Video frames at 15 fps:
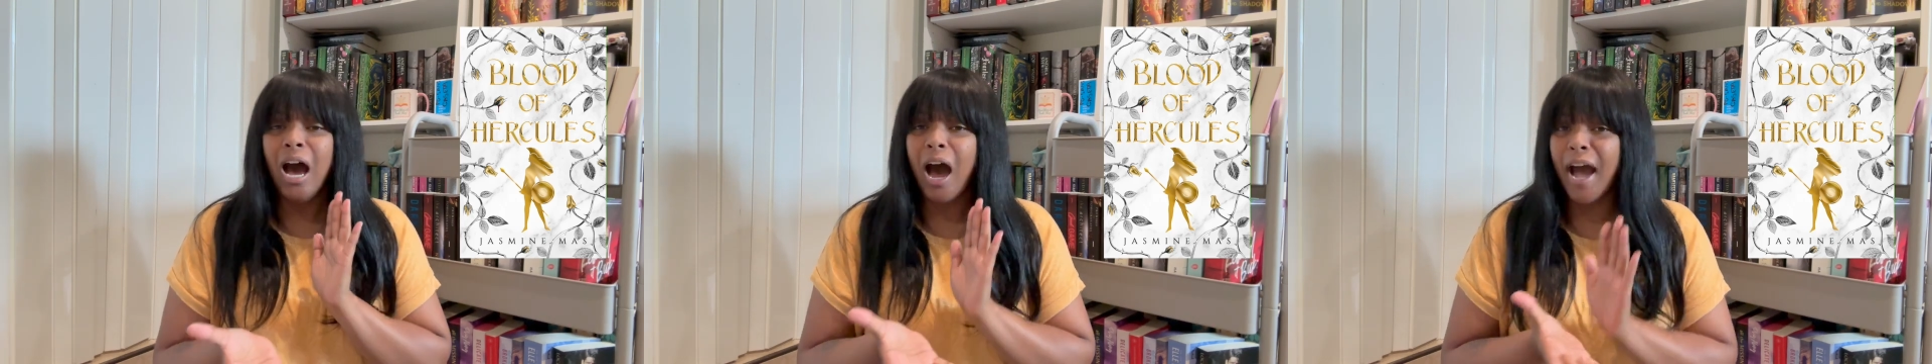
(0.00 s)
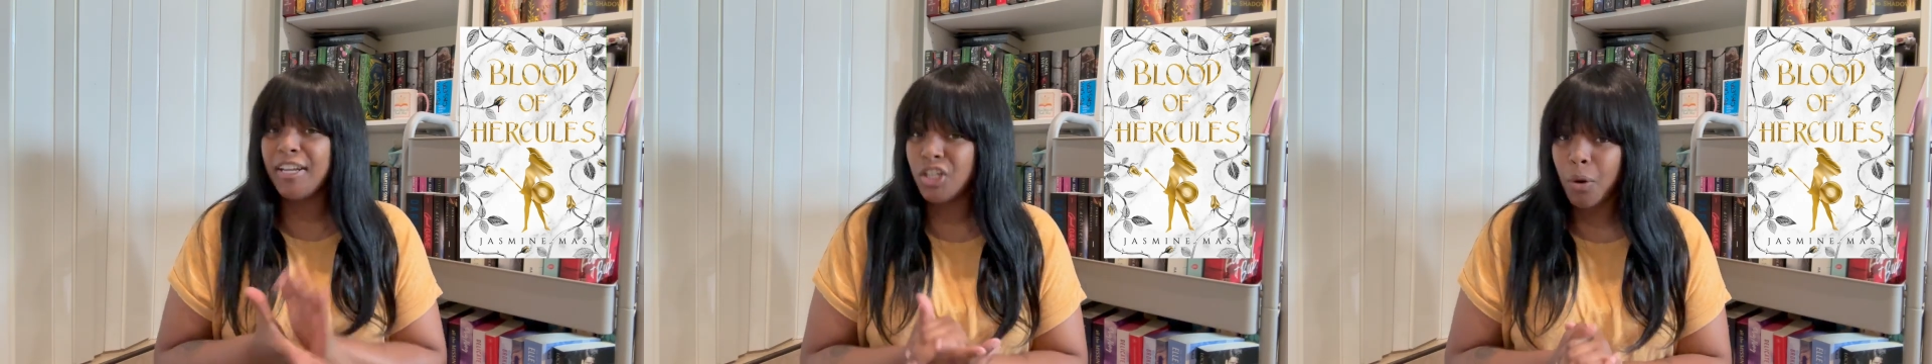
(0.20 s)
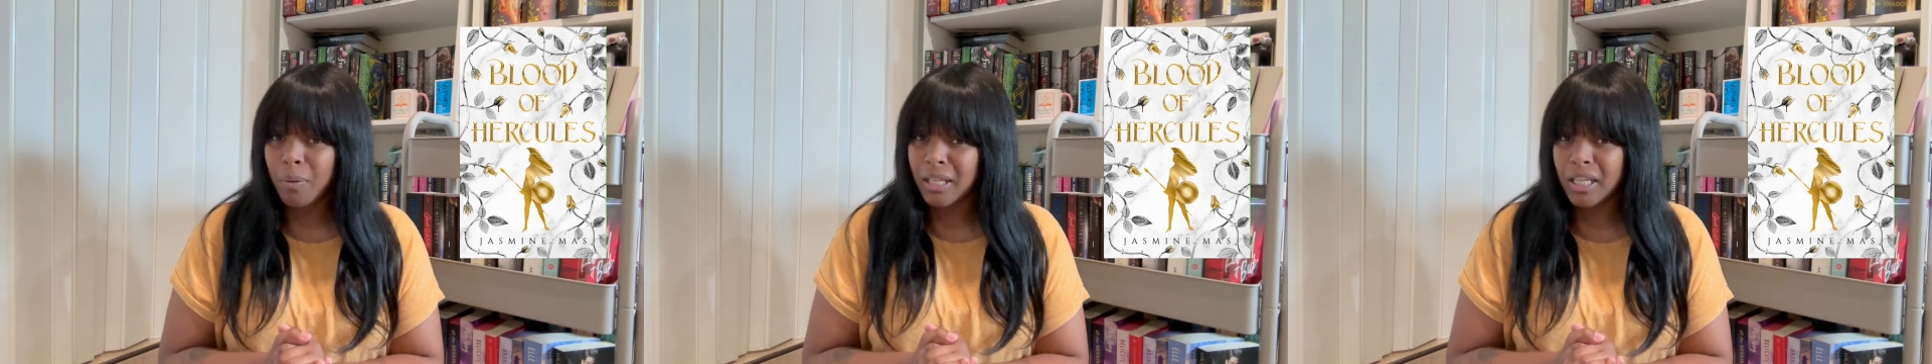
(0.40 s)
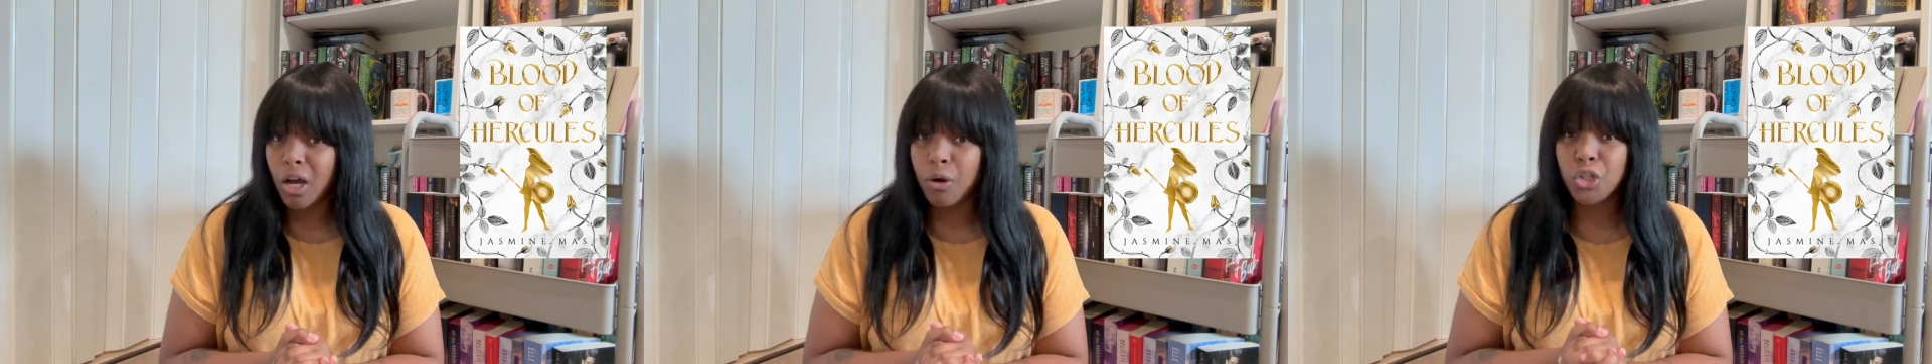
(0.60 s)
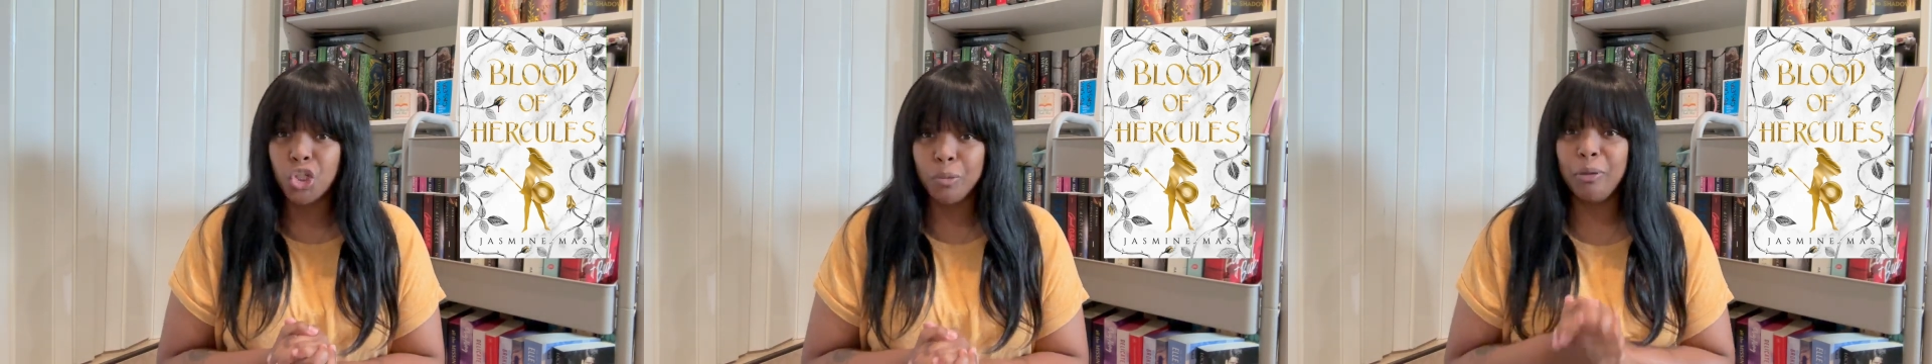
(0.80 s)
I don't really
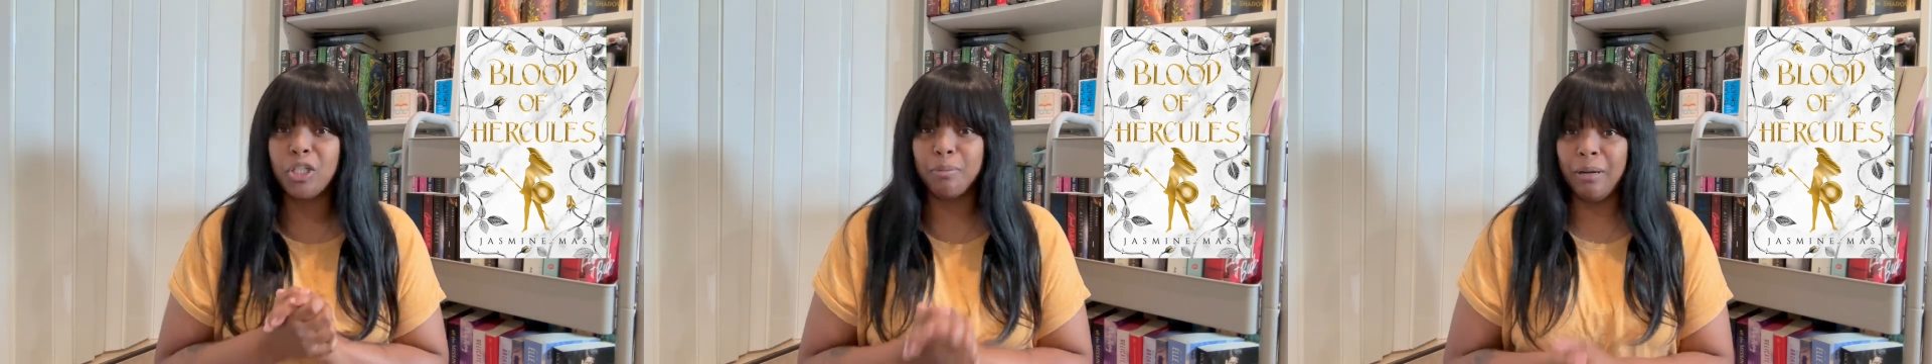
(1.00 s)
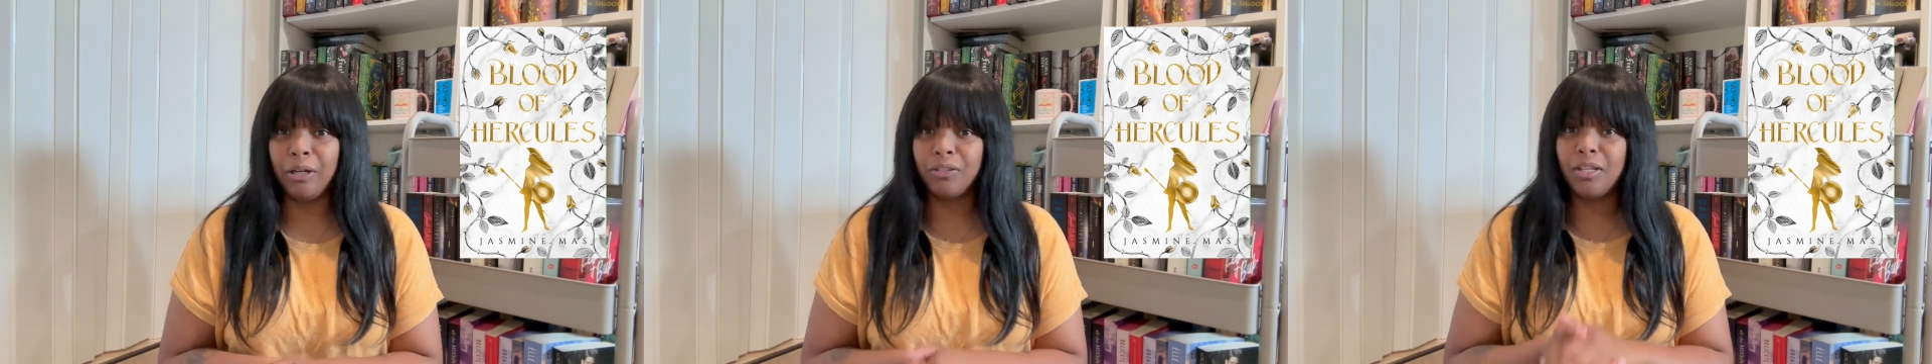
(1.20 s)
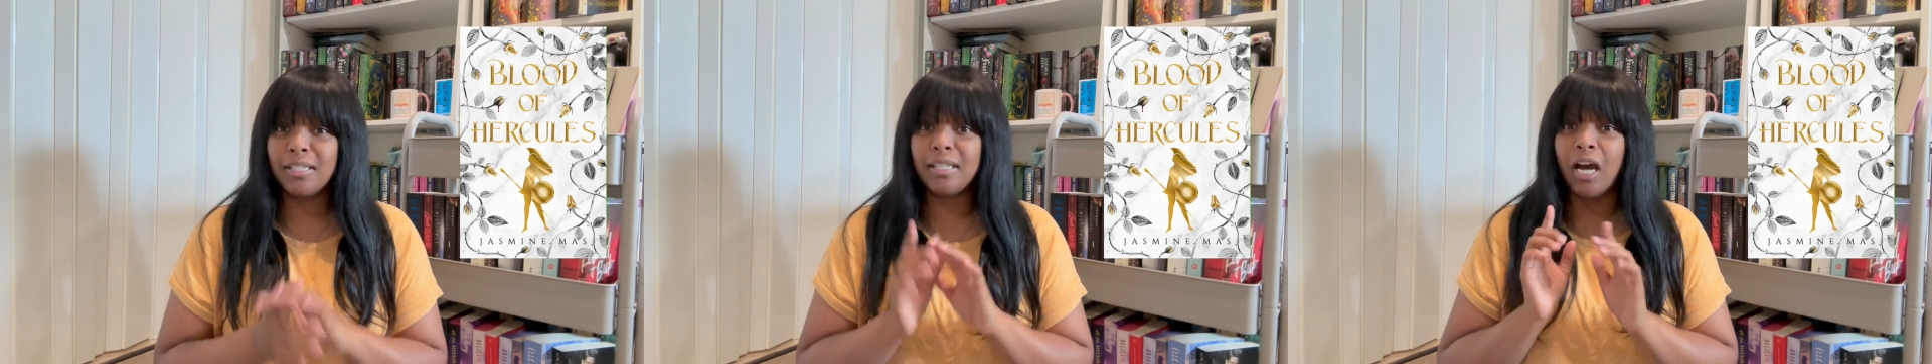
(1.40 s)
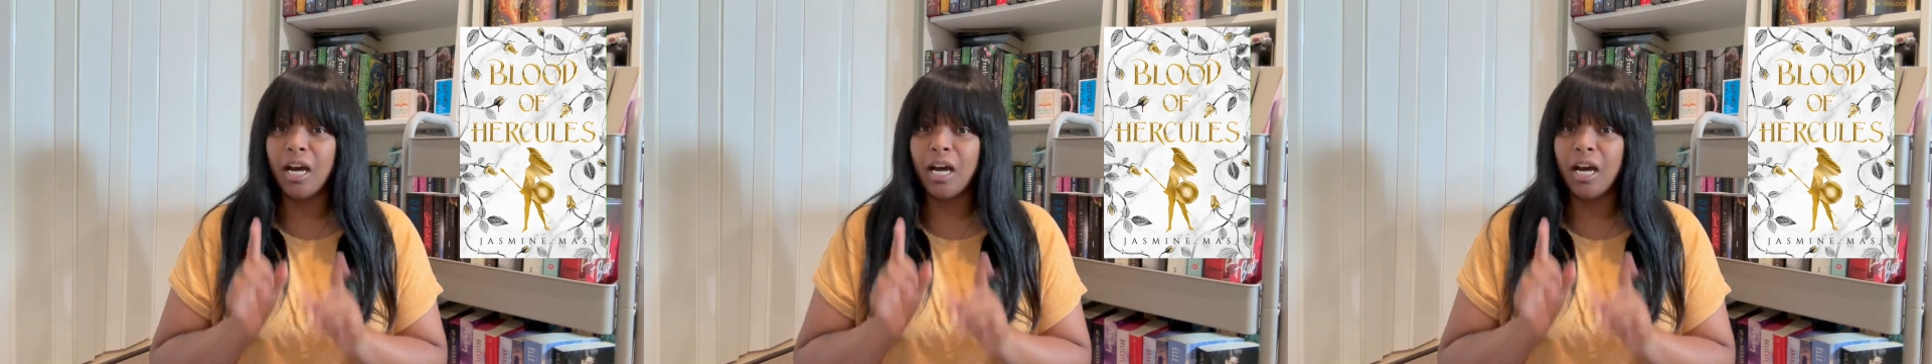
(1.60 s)
know too much about this,